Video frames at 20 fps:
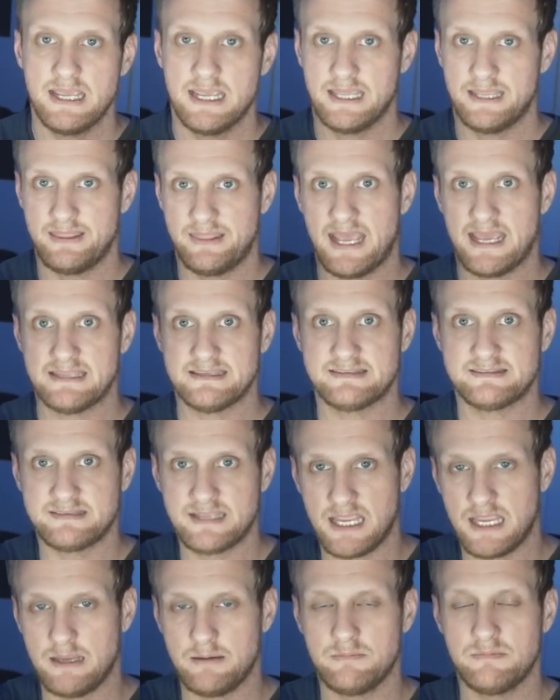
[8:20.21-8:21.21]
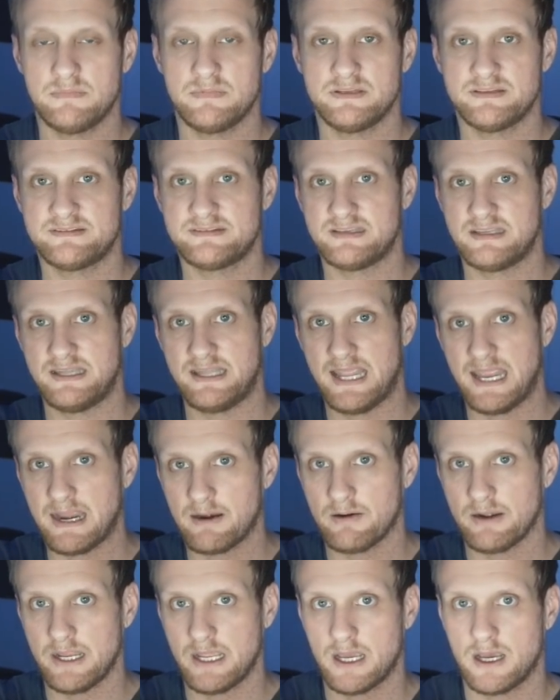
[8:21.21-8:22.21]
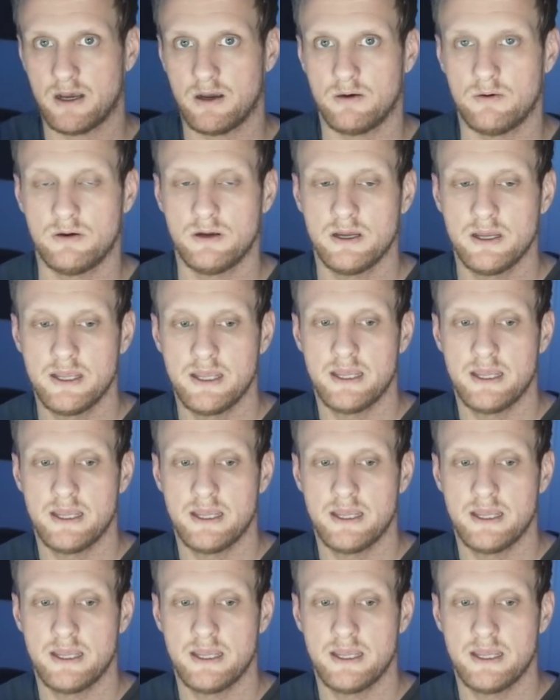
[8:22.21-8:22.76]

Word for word: in that same scenario,